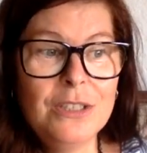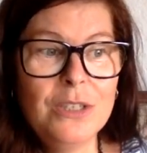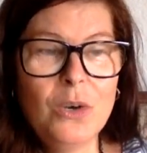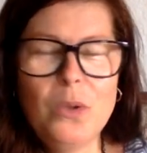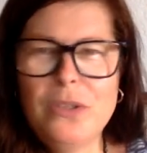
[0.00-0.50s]

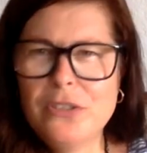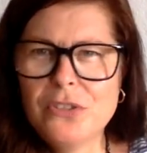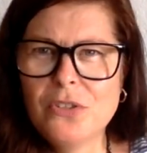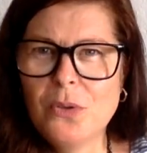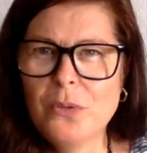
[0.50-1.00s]
All
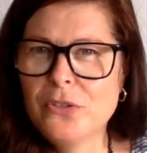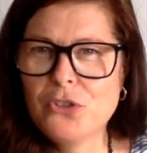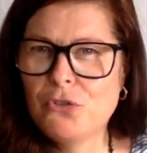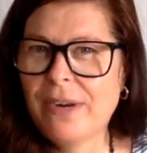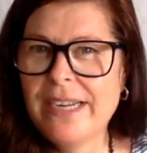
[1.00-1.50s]

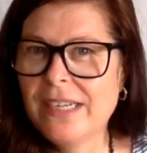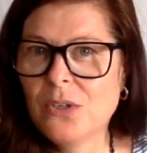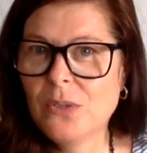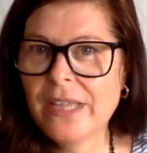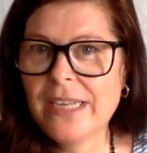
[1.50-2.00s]
the
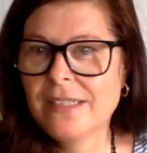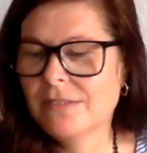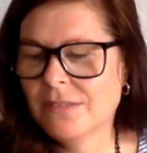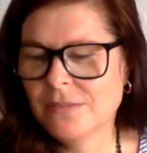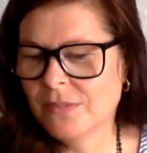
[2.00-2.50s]
strain and all
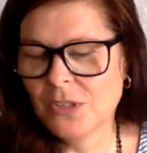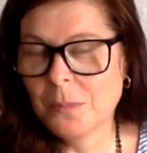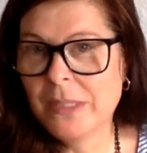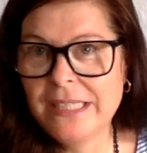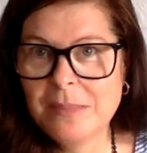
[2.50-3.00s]
that
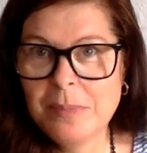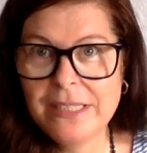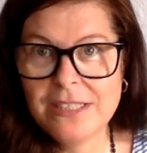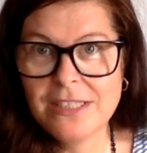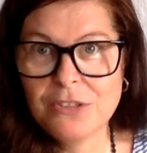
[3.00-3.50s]
completely
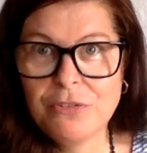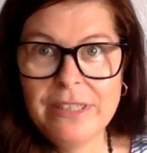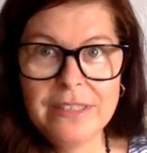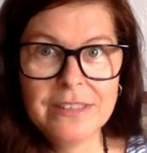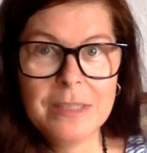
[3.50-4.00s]
depletes the
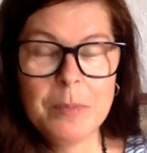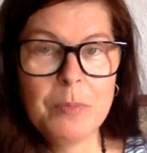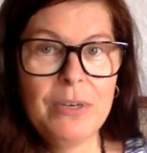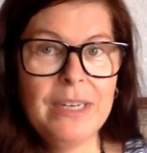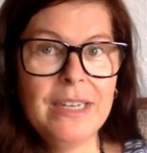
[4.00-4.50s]
adrenals,
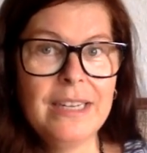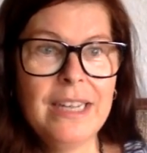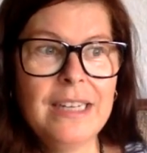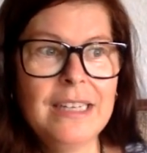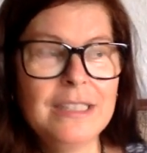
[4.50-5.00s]
and my brain
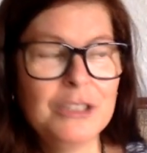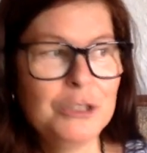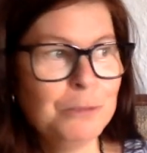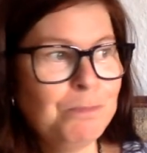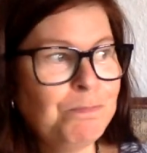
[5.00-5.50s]
can't handle
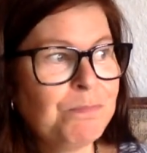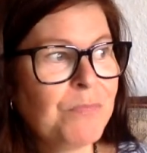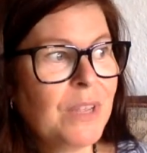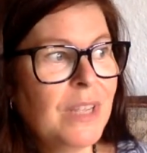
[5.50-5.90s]
it. So